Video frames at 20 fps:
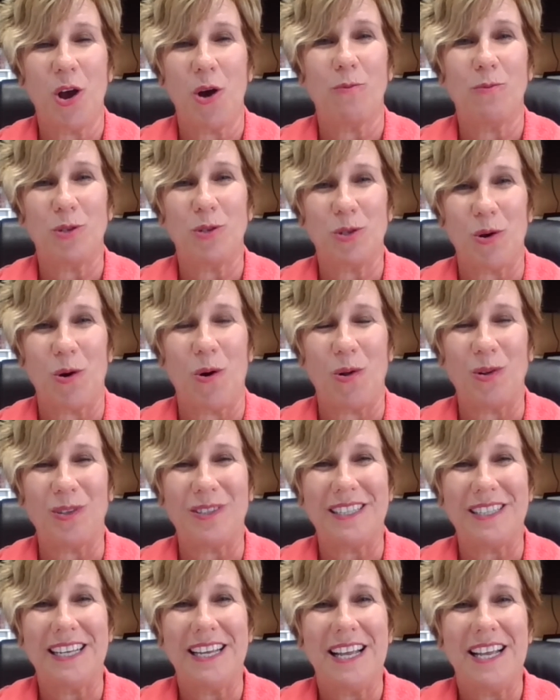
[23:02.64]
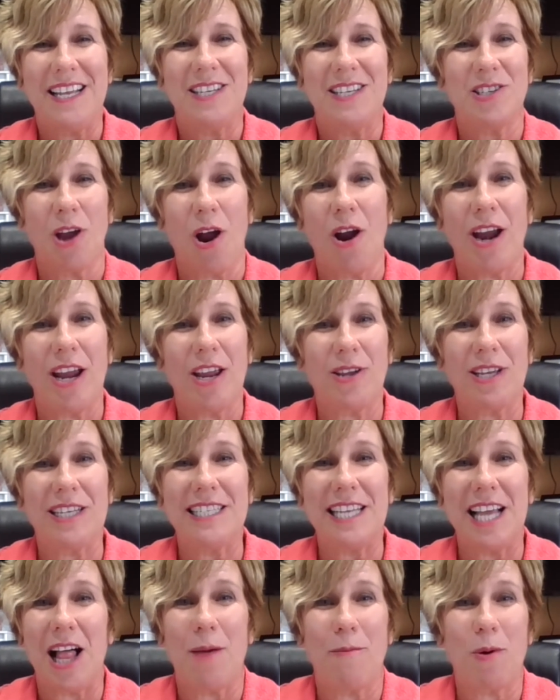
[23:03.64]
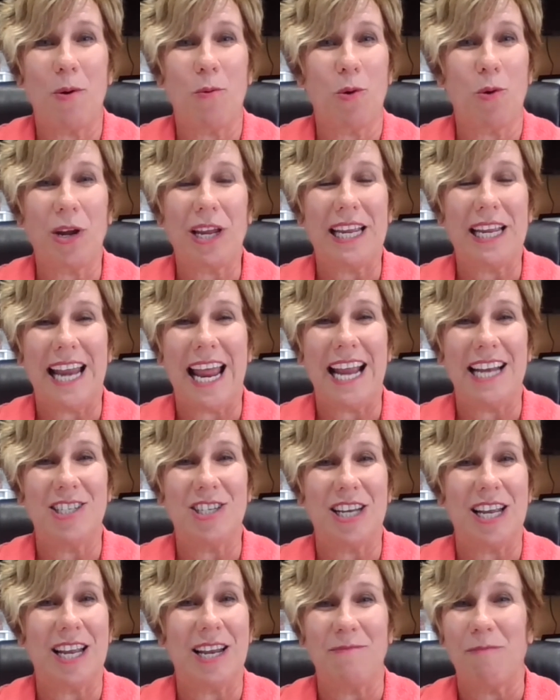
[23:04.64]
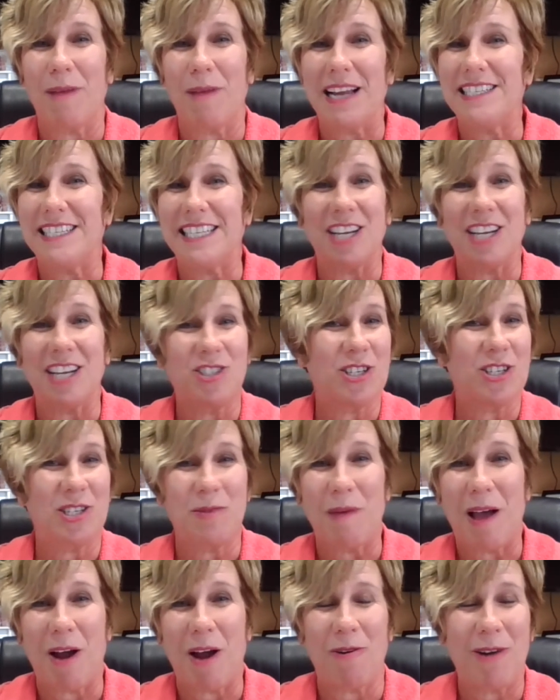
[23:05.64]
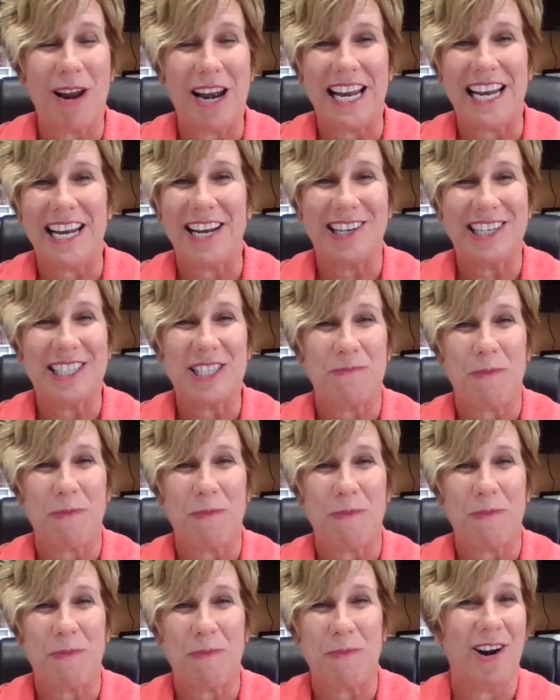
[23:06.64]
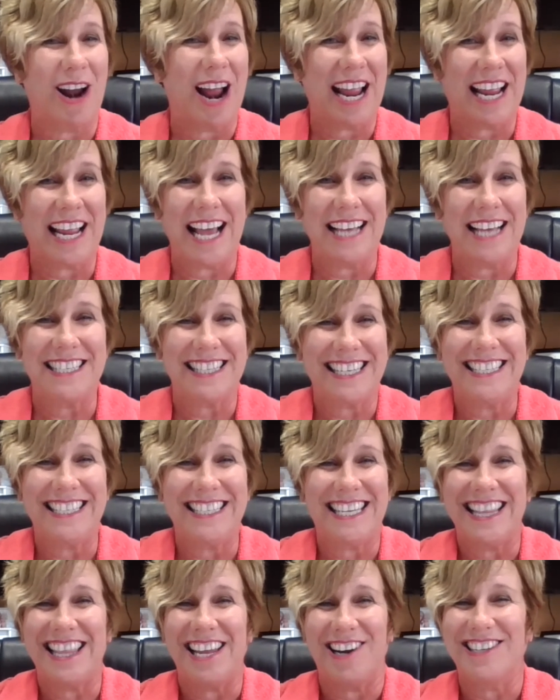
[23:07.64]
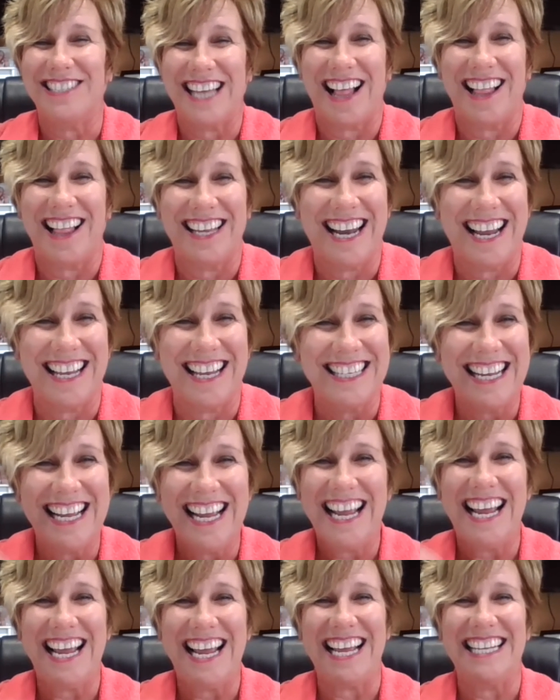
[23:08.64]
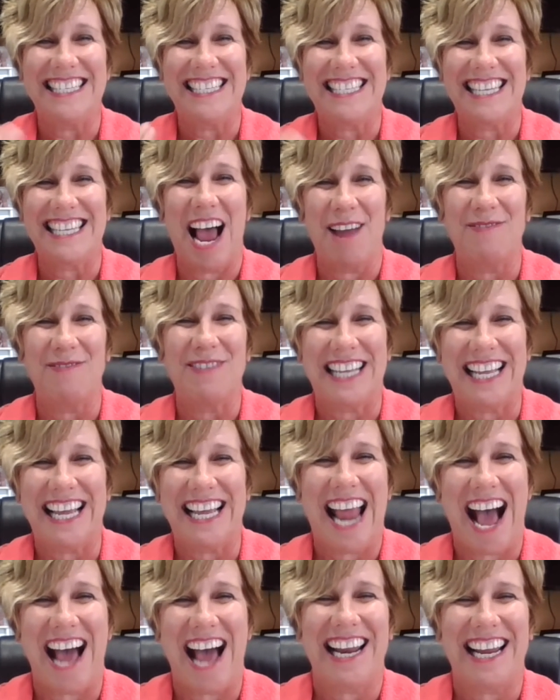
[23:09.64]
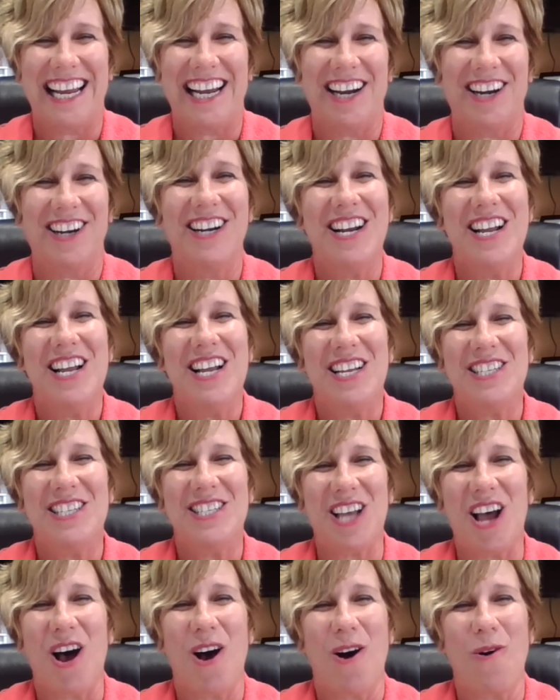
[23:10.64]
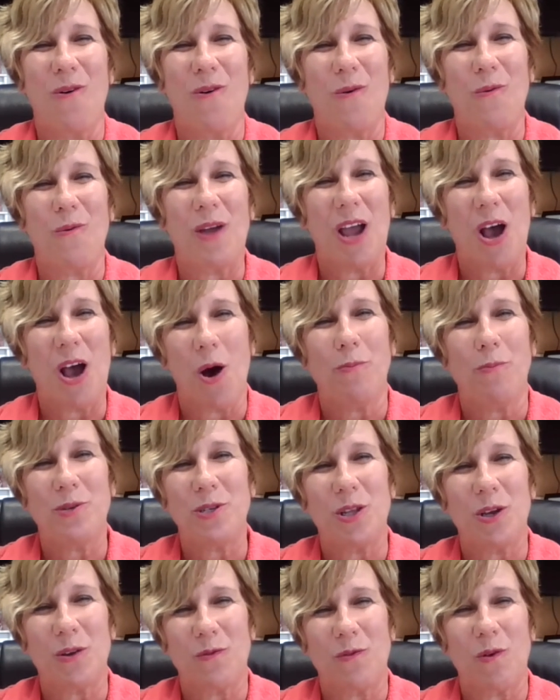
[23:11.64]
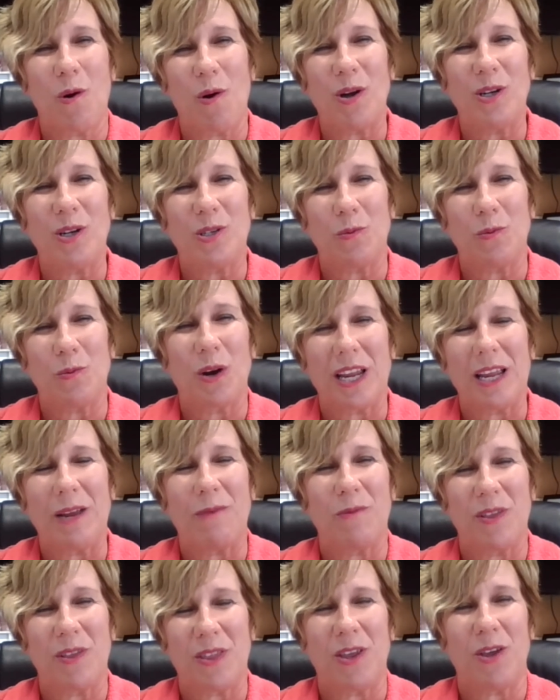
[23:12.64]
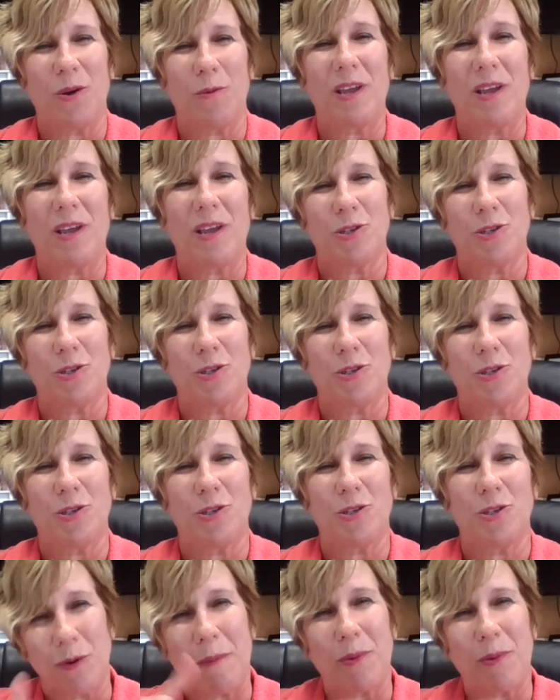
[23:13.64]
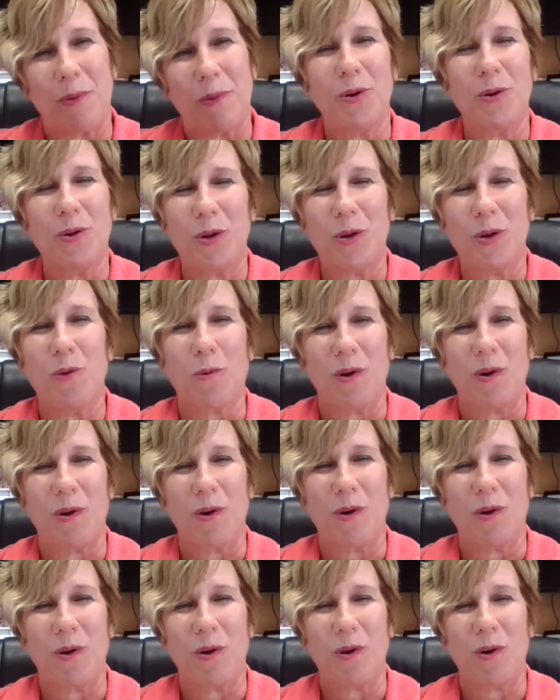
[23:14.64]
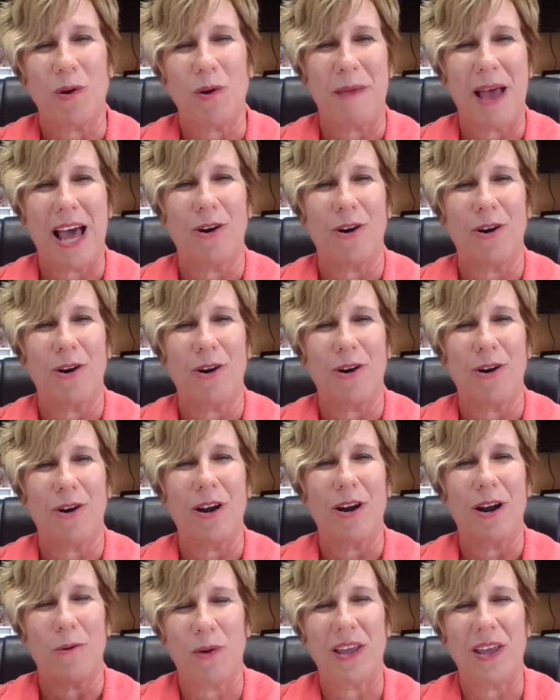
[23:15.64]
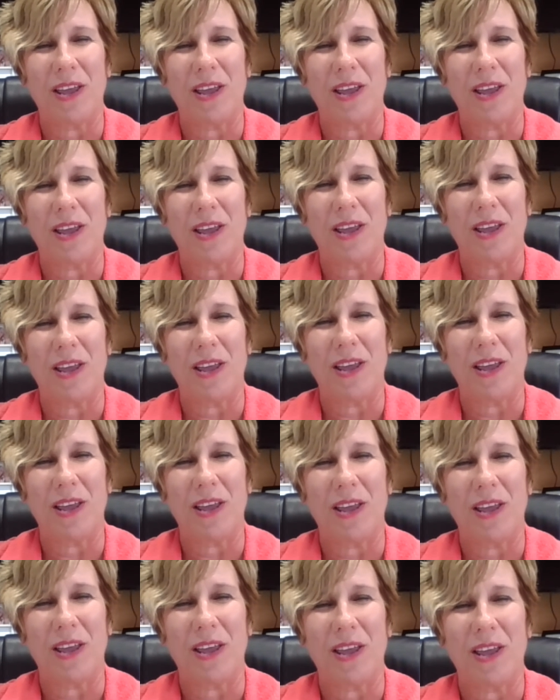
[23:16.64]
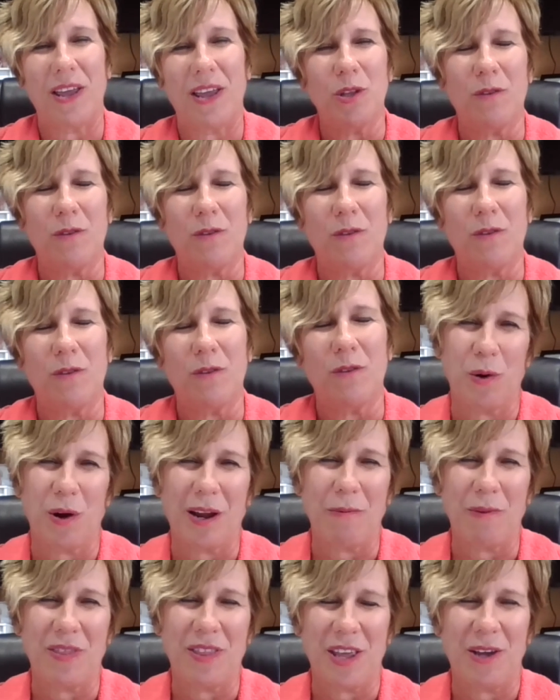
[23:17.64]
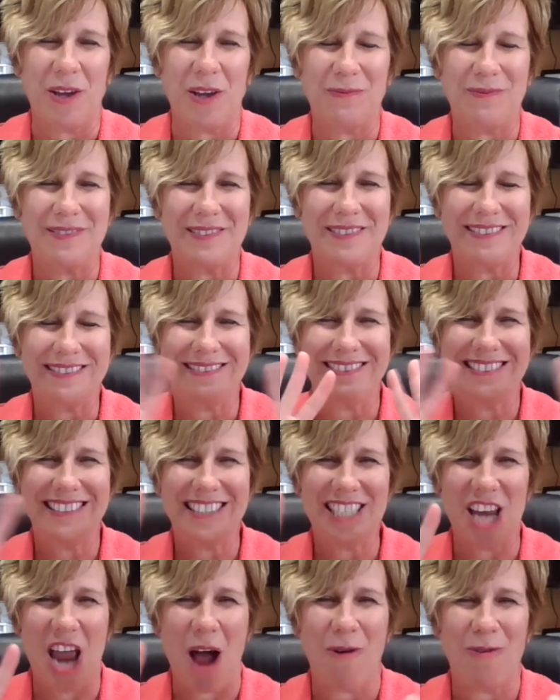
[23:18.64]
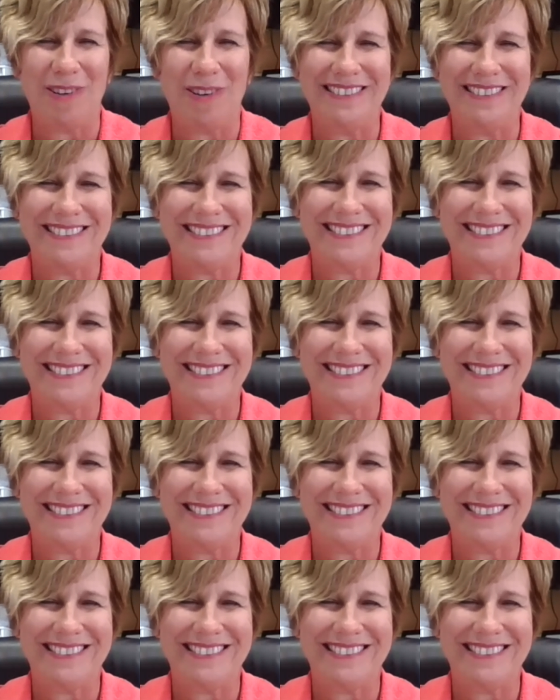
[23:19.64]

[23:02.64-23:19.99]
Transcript: your home sold. Sorry, you can tell I'm a working agent. My session's about ready to expire. I guess, Lisa, they're telling us it's time to get out of here. So we hope to look forward to working with you, because remember, who you work with does matter. And we at the Bartos Group do look forward to working with you. Ciao.